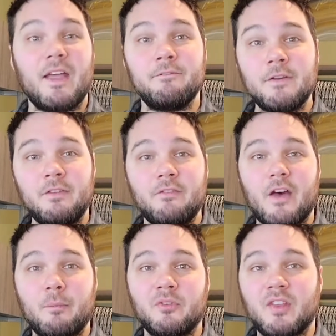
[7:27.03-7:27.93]
and
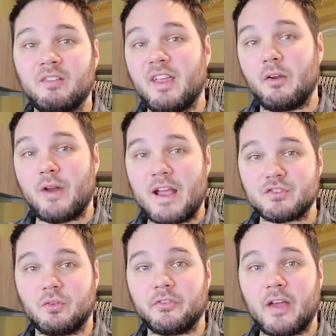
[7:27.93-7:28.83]
55% to
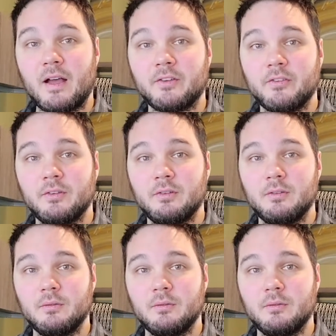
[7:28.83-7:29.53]
international stocks.